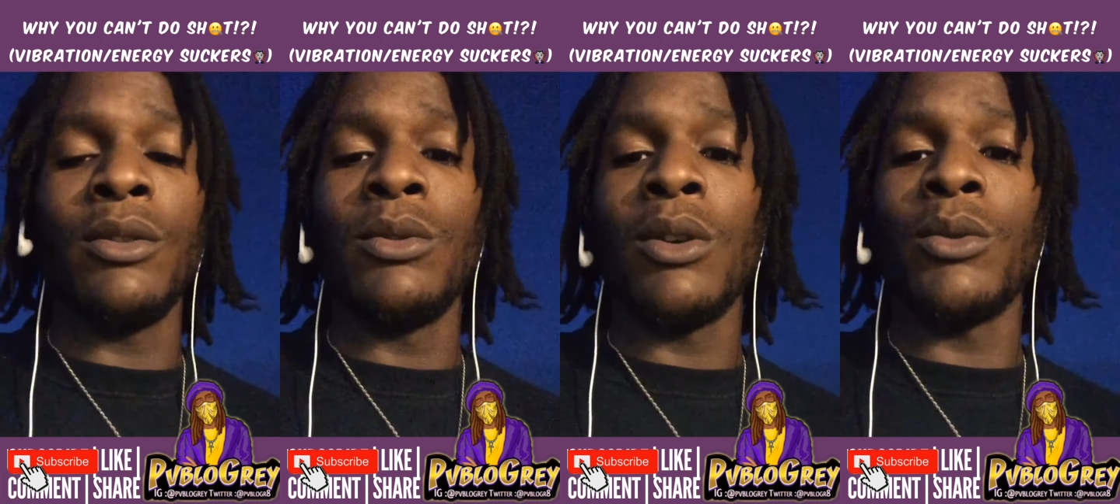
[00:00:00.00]

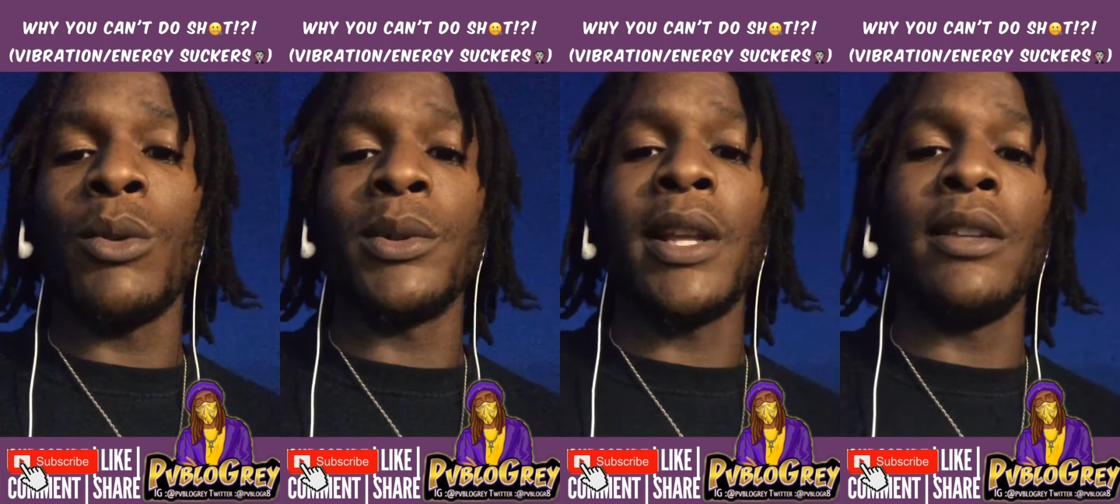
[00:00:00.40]
who don't
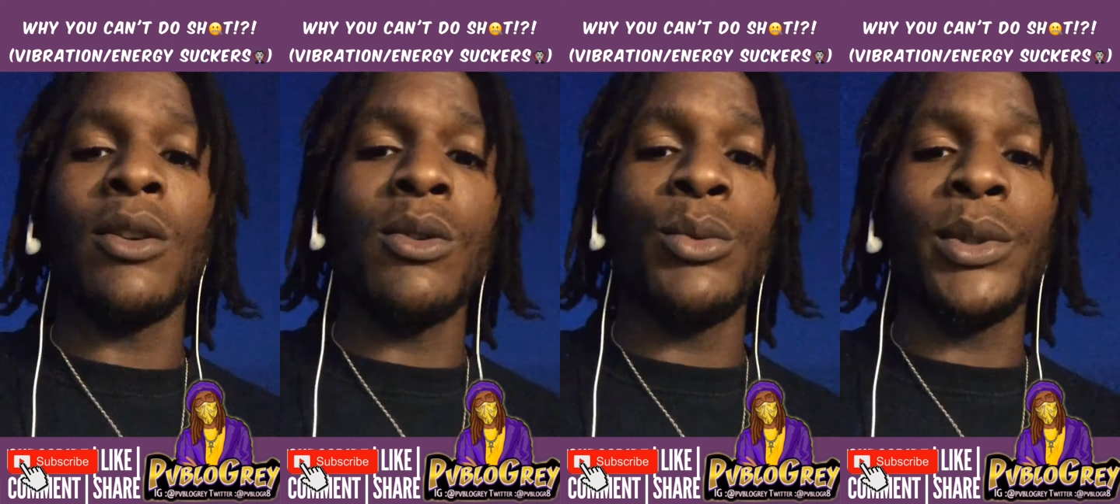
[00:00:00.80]
know what they
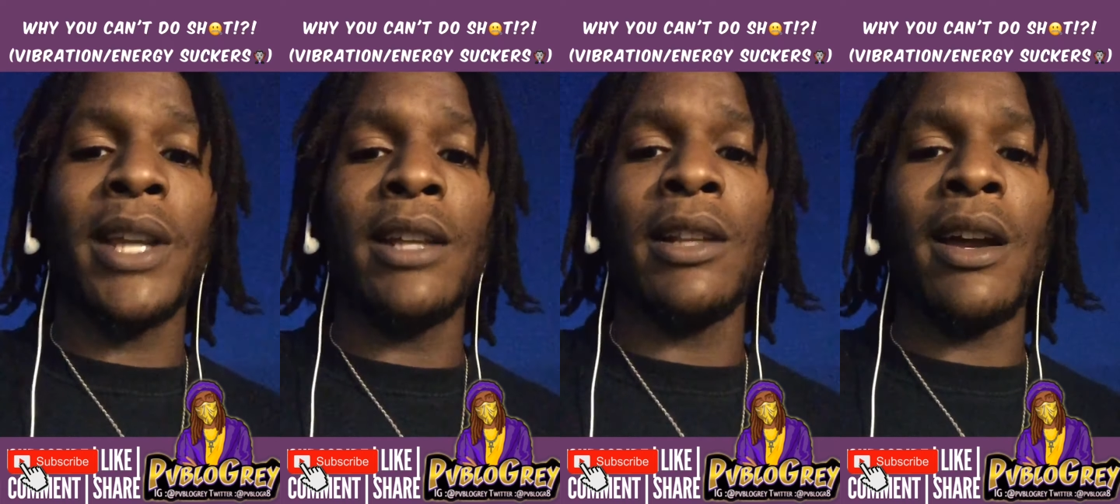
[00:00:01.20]
doing with
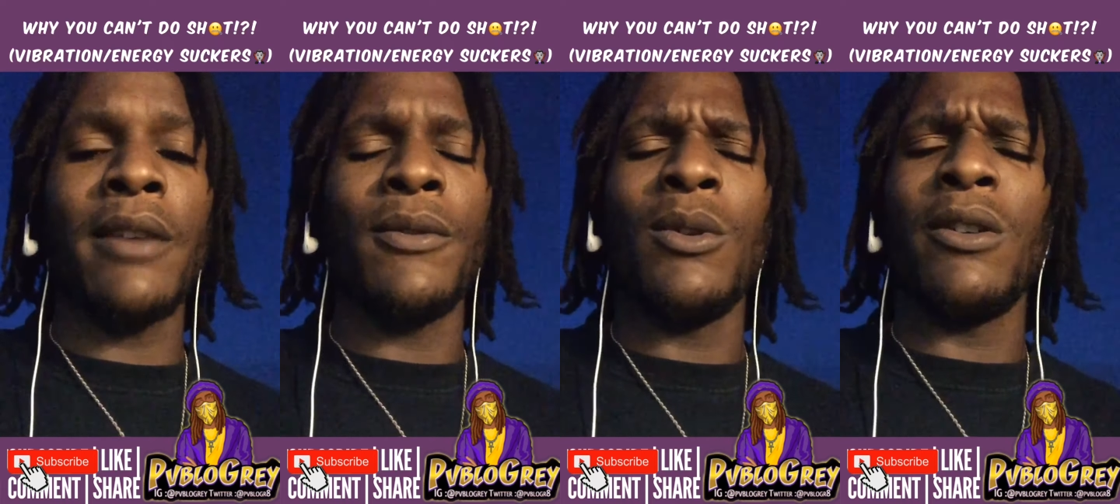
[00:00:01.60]
their
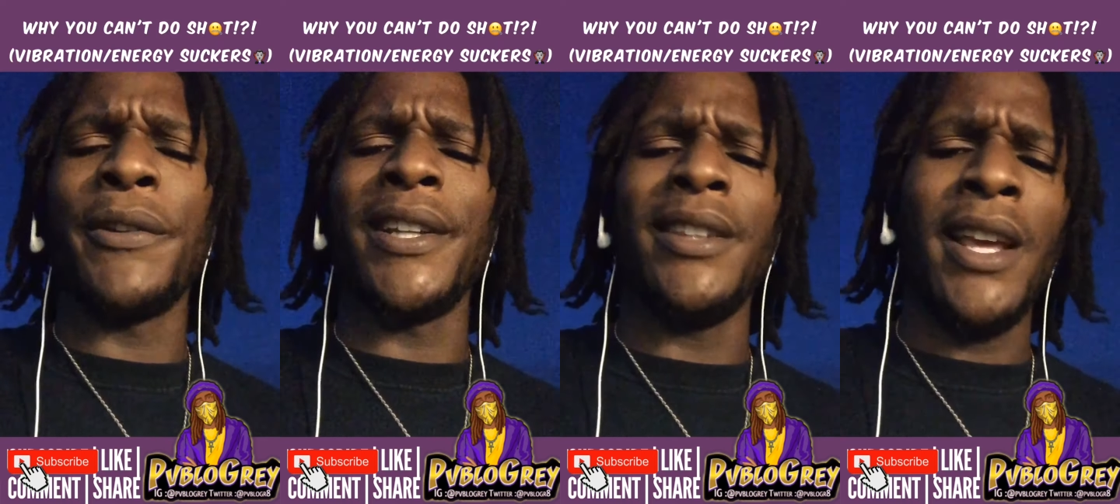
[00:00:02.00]
life, who
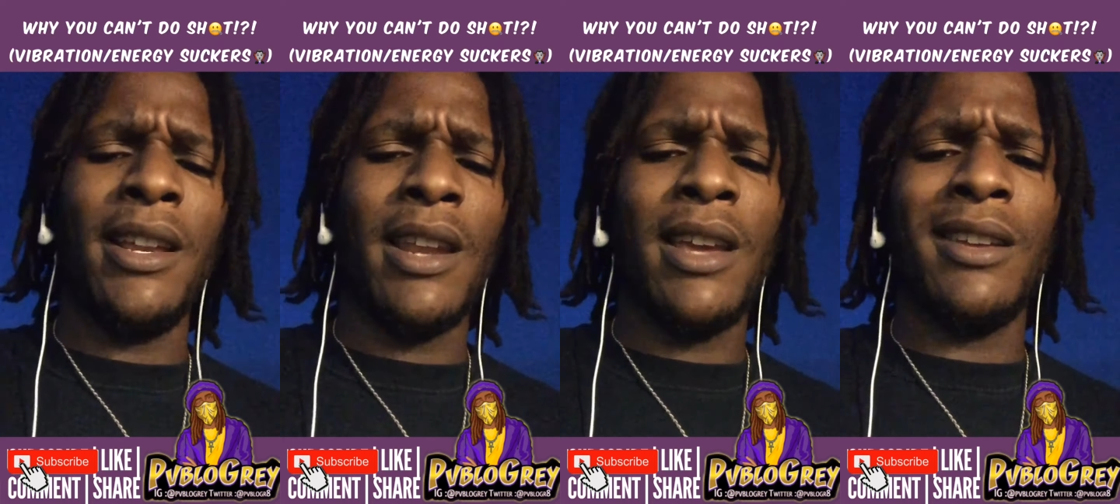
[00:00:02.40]
already
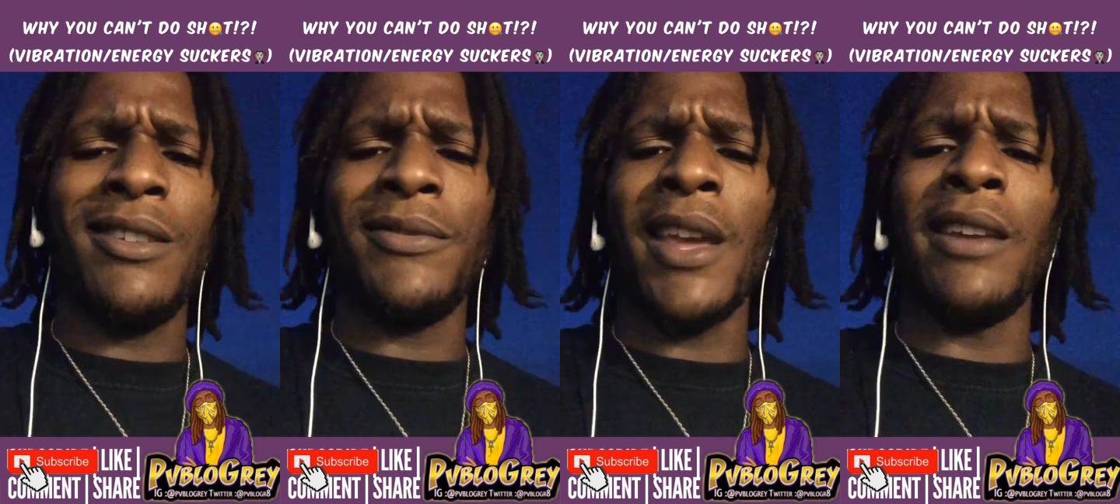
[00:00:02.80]
think
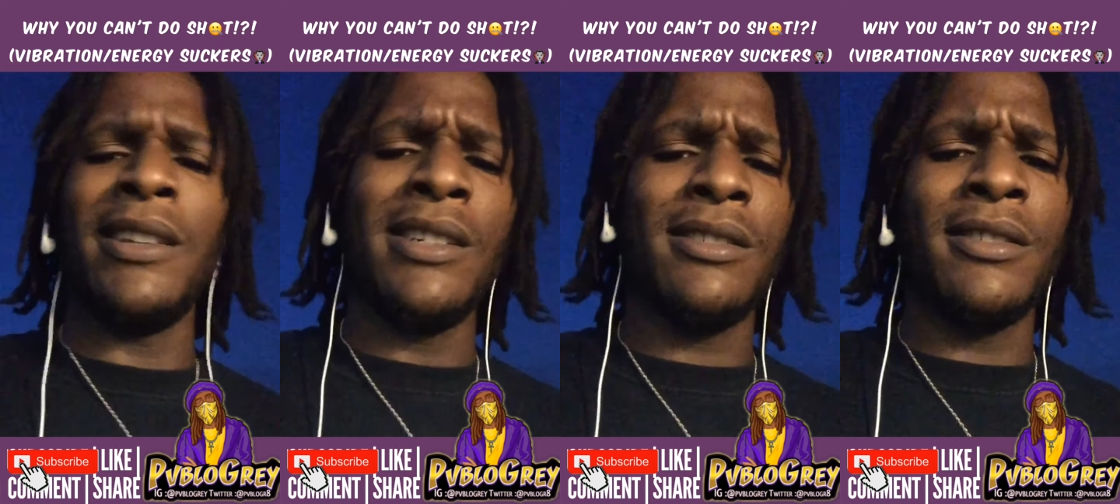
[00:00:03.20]
negative, they
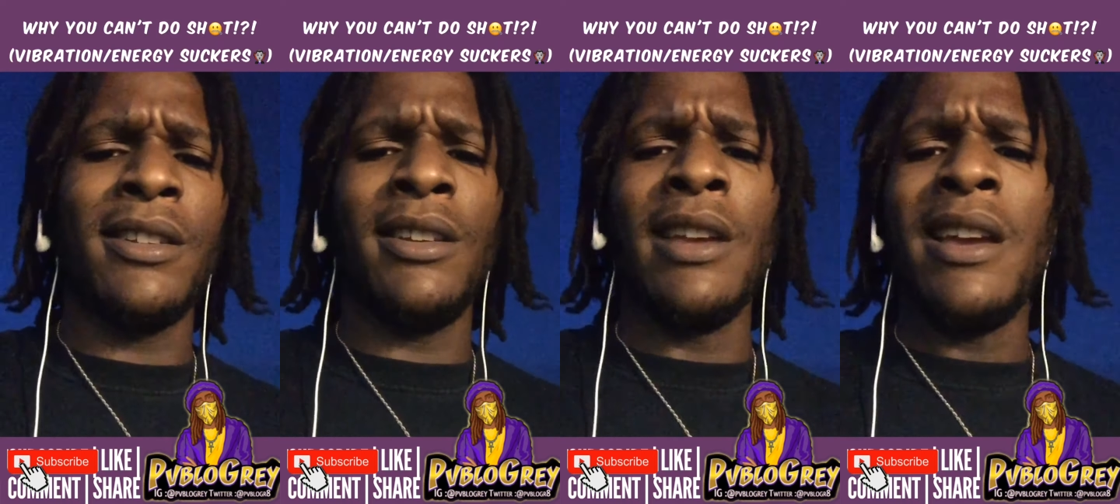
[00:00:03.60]
eat
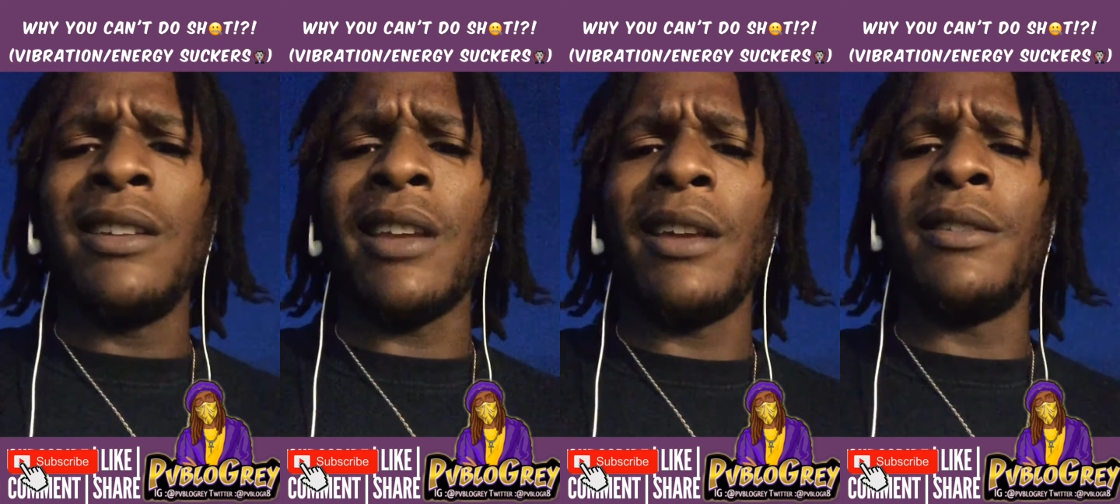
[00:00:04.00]
shitty,
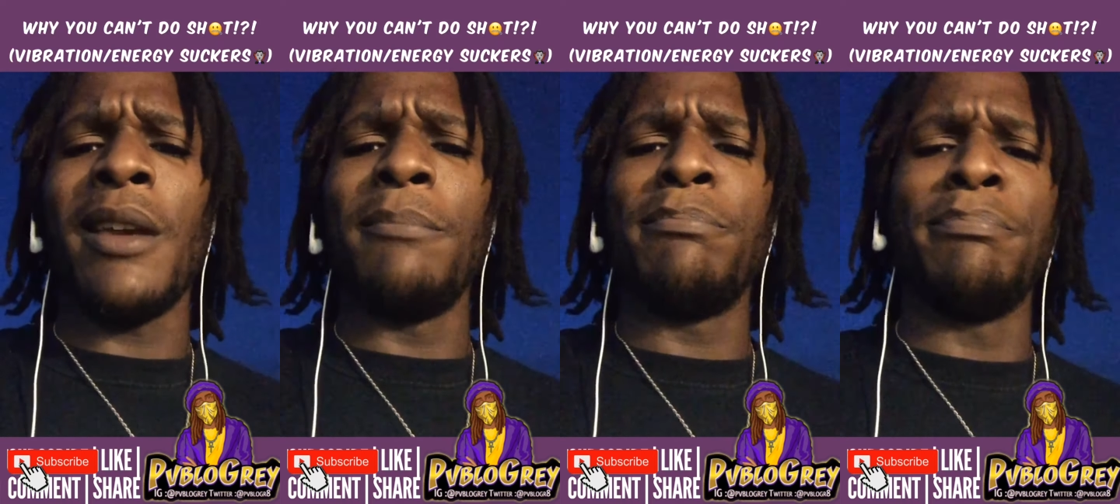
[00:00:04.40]
they they